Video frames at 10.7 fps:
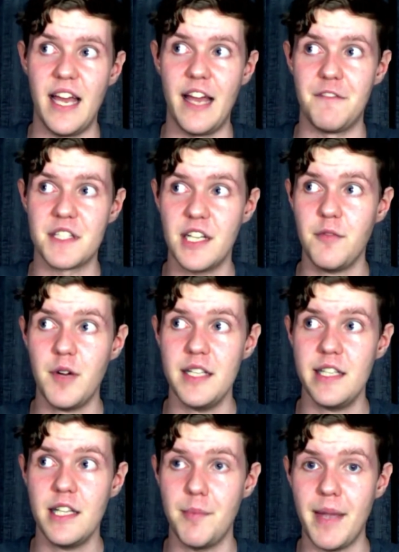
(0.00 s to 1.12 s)
And for some
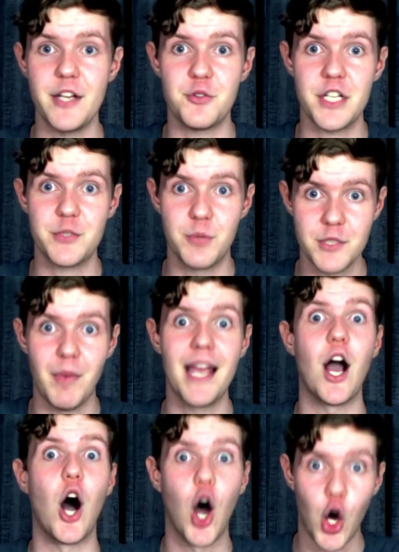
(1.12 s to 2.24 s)
reason, The Matrix was
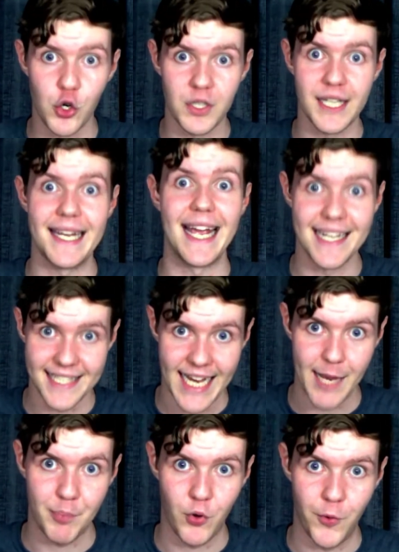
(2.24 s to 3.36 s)
my only
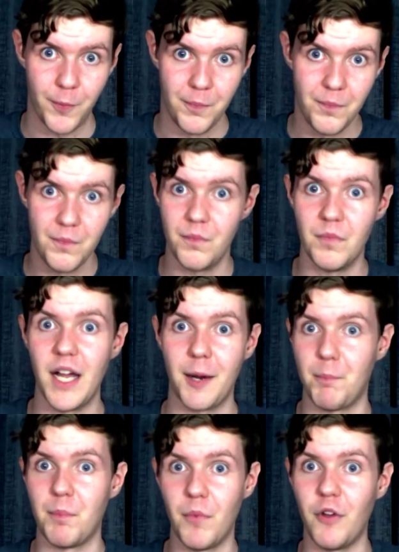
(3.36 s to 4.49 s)
example.
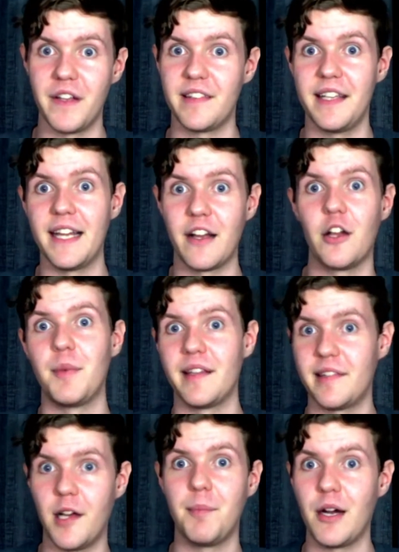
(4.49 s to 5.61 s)
Like, obviously there are going to be
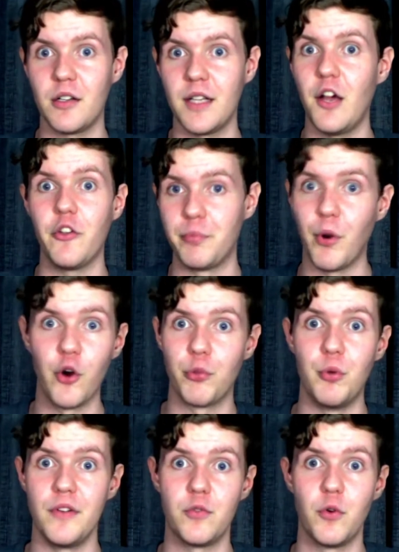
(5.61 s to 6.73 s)
some parallels, both
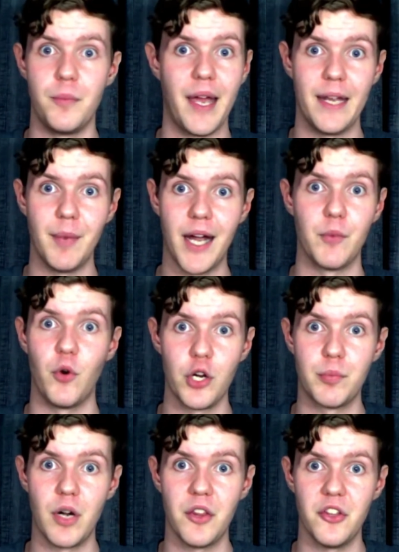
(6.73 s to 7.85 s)
movies were made by
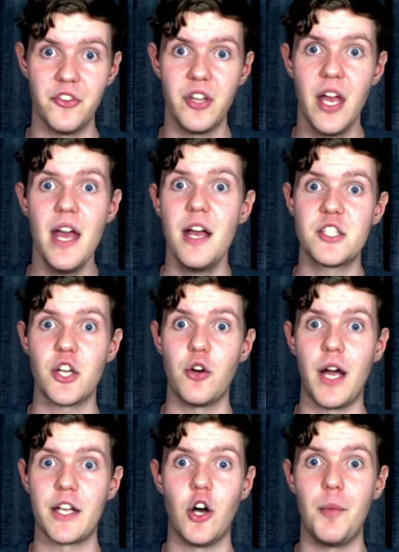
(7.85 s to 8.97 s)
Warner Brothers.
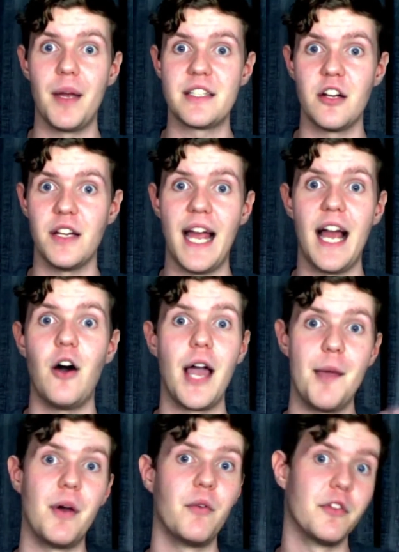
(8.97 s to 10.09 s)
So I commented on how
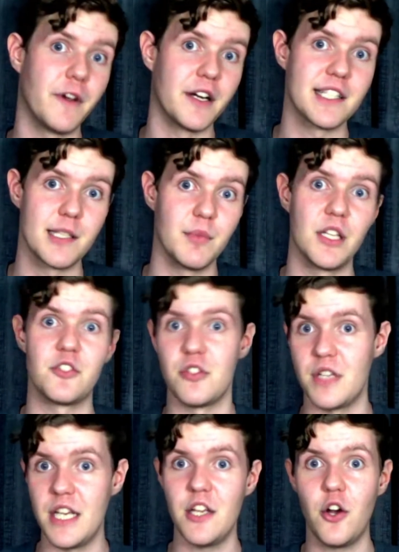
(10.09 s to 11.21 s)
Emmett was very similar to
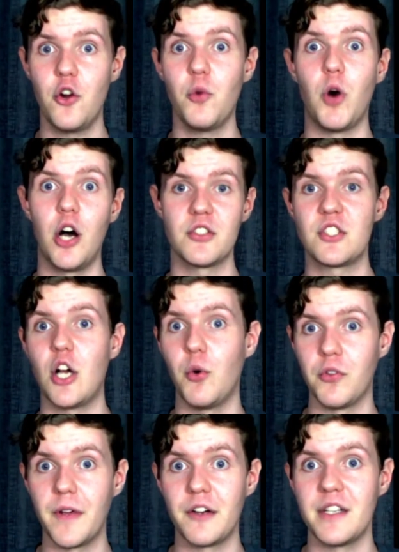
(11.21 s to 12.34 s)
Neo, Wildstar
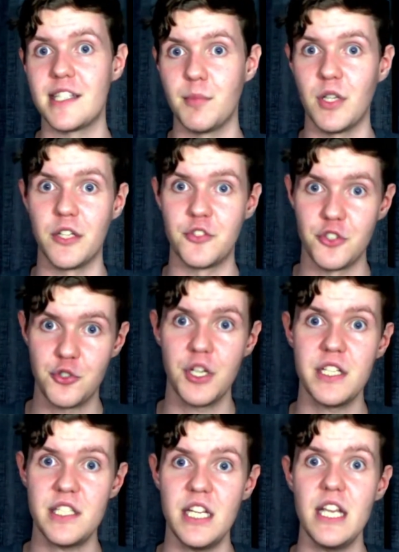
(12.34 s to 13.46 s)
was very similar to
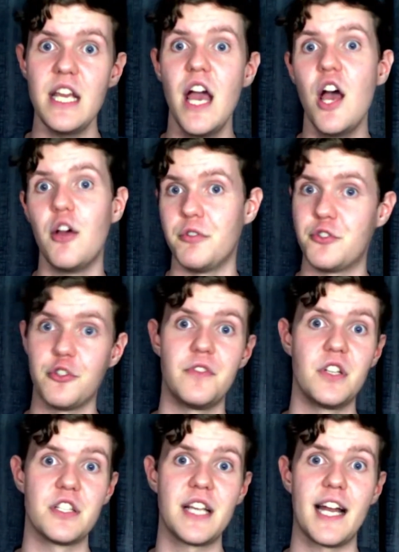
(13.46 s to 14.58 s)
Trinity,
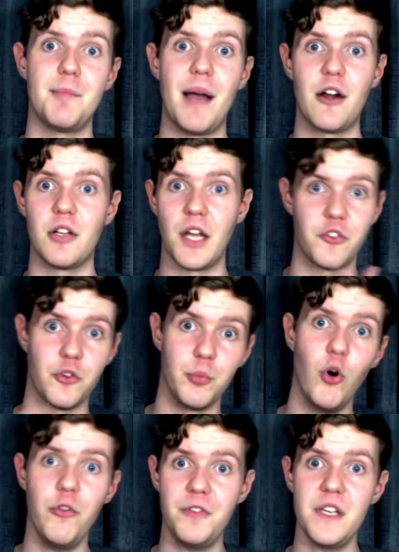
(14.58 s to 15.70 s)
Retrievious had a parallel to
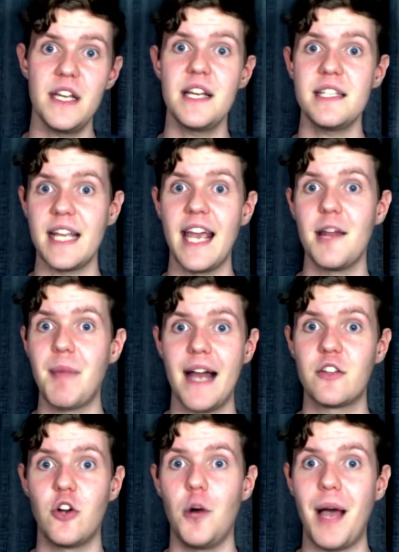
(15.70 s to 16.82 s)
Morpheus, and
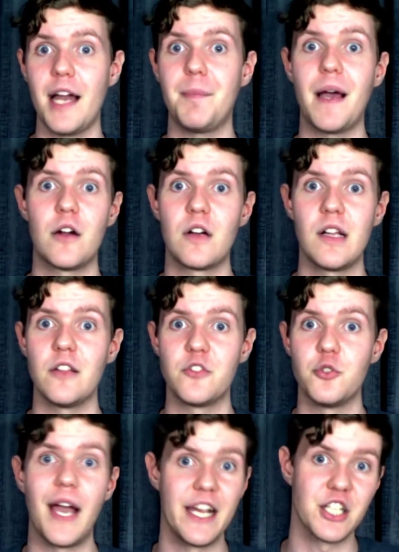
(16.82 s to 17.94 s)
Bad Cop had a parallel
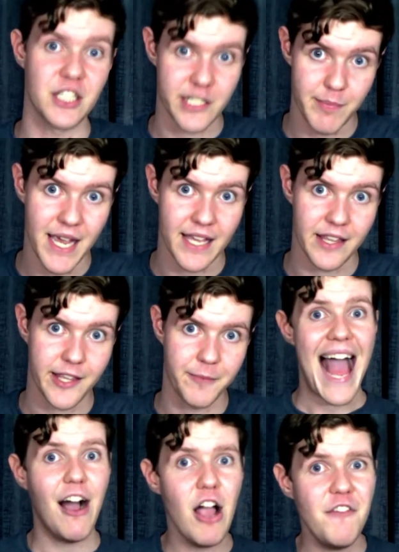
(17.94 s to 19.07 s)
to Agent Smith.
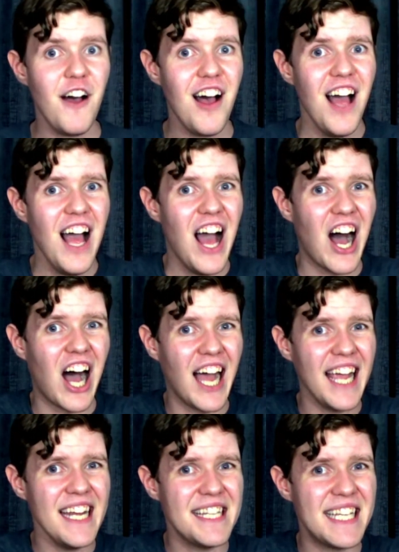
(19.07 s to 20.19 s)
However,
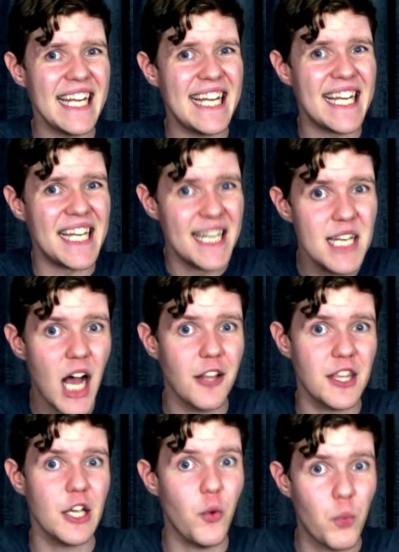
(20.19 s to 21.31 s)
I did
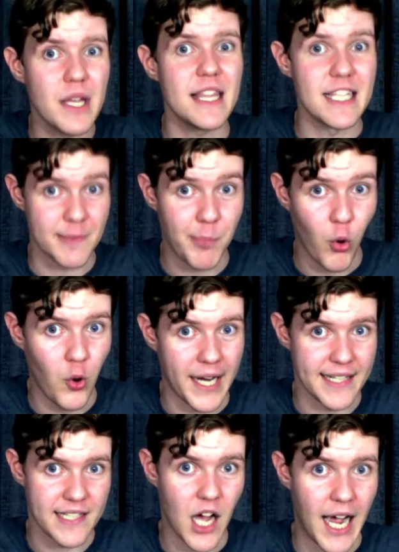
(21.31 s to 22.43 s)
nothing with this
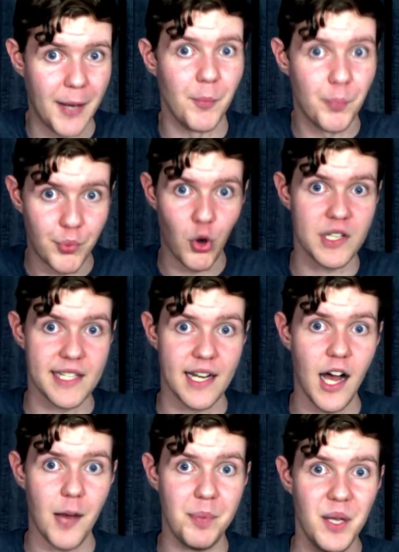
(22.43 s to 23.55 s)
point. I brought it
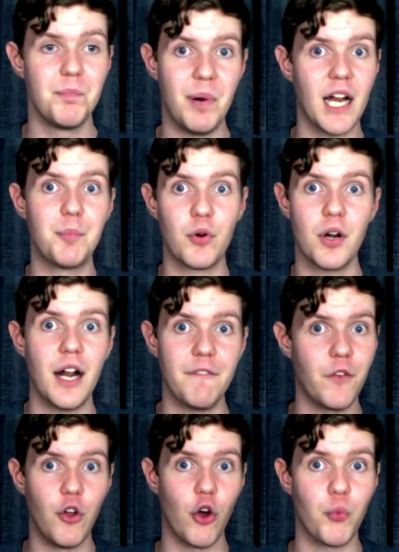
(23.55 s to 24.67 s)
up, but I brought it up
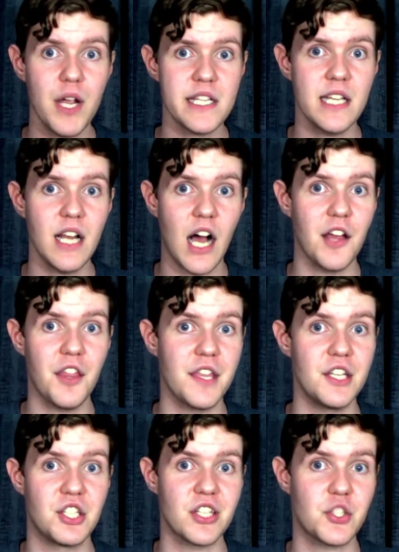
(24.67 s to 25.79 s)
for no reason other
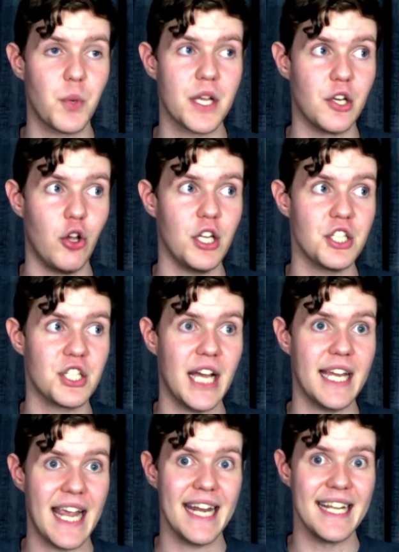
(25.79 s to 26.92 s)
than just to acknowledge
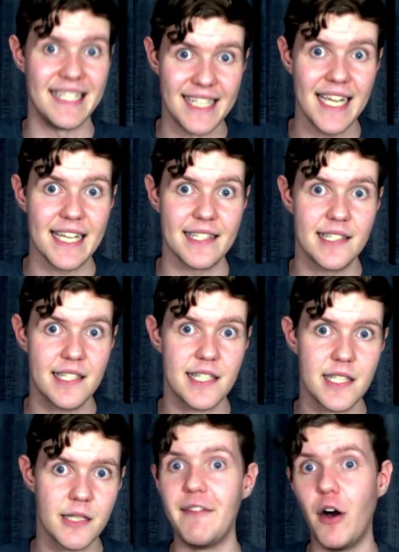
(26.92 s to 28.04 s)
that it
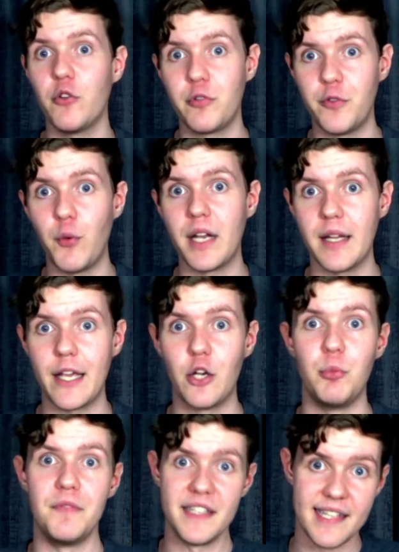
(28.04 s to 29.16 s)
exists. If I was reviewing the Lego
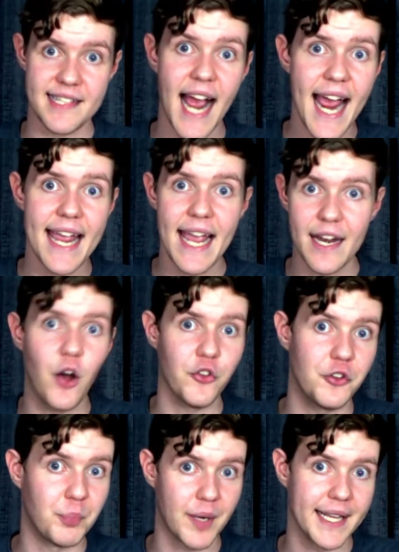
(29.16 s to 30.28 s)
movie today and I
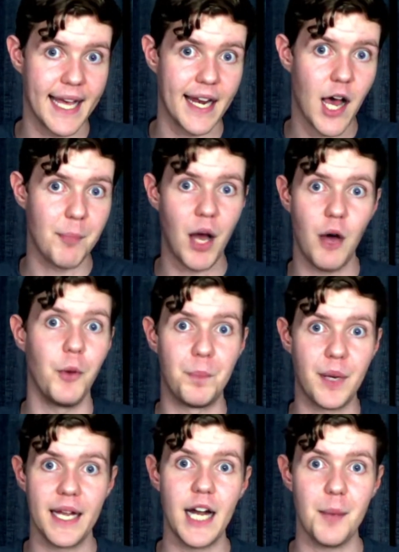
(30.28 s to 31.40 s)
was to bring that up, I would
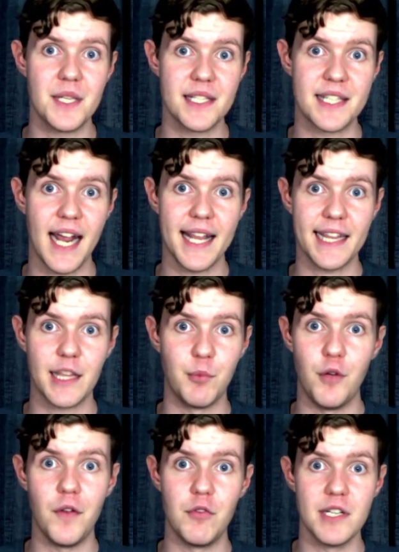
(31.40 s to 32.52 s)
bring it up to say that the
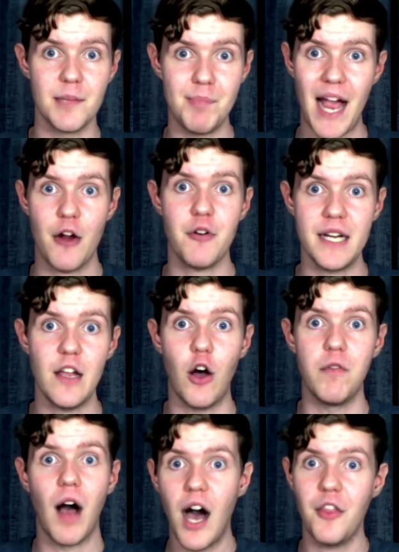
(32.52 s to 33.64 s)
movie was a parody
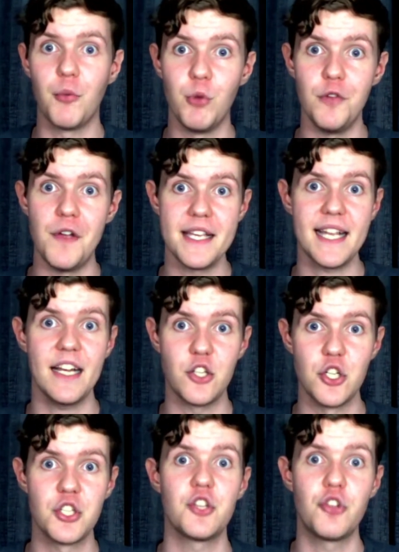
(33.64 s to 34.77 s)
of other movies that
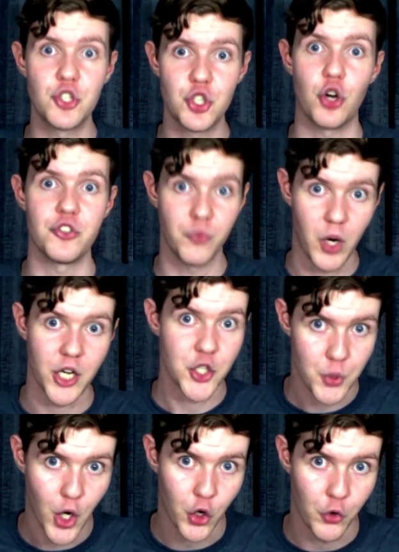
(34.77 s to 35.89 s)
uses the Chosen One
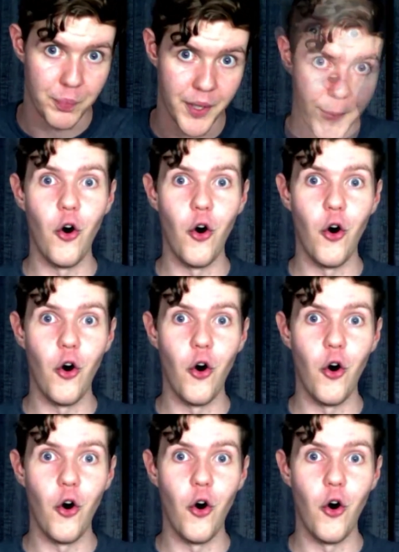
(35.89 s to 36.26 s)
trope.